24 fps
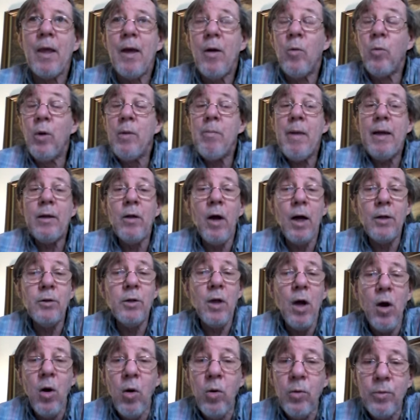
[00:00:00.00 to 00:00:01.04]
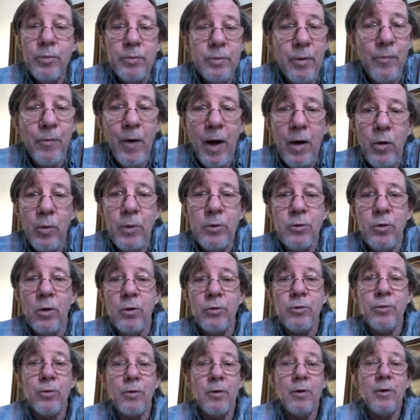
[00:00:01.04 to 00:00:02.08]
and we may not know the final
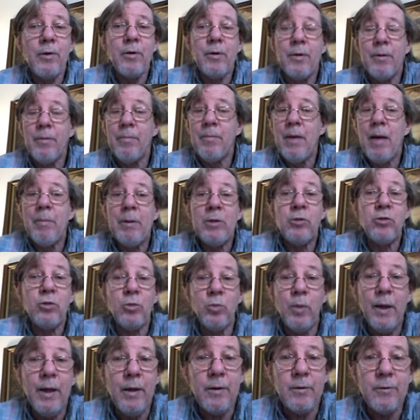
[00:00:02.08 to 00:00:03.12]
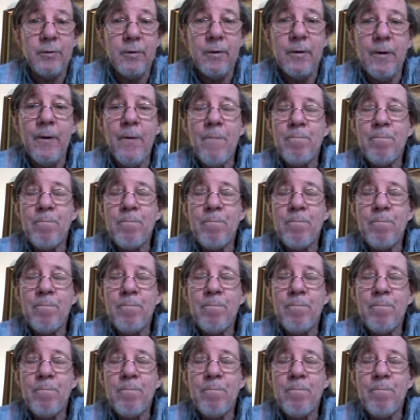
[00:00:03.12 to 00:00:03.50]
results for maybe two weeks.